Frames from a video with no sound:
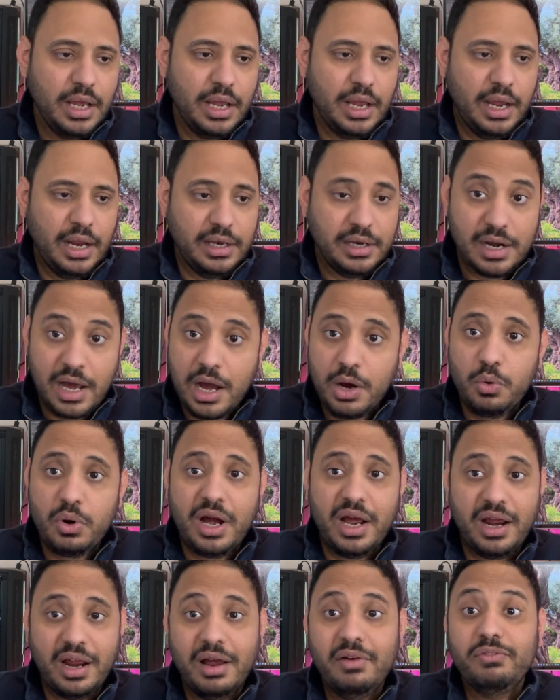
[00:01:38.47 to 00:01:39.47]
And now
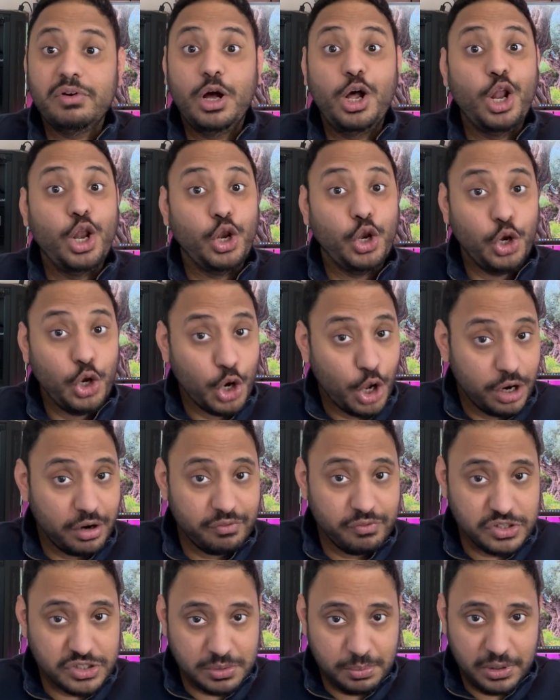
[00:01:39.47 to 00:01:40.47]
I have a lot of
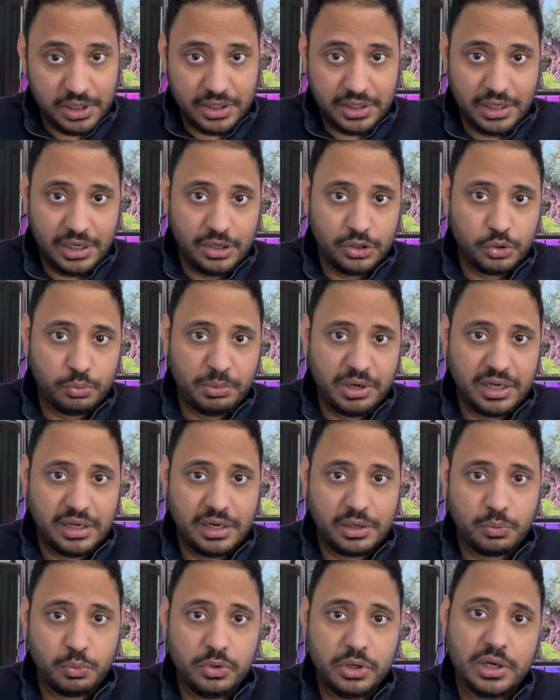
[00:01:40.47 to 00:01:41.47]
visibility into my
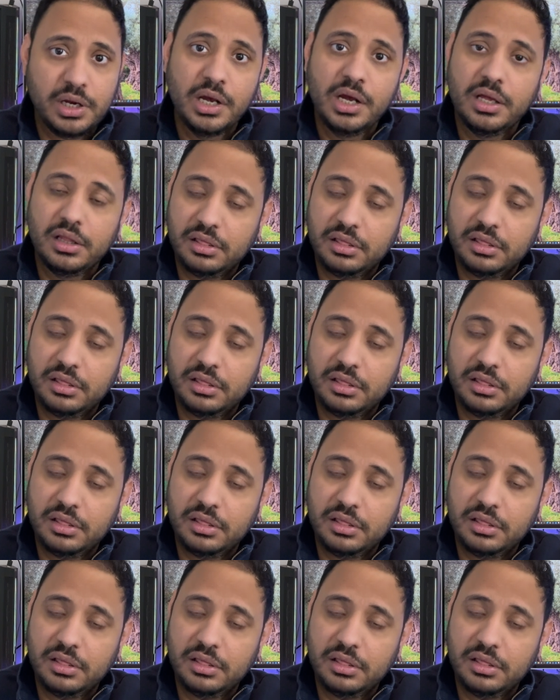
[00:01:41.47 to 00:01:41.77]
network.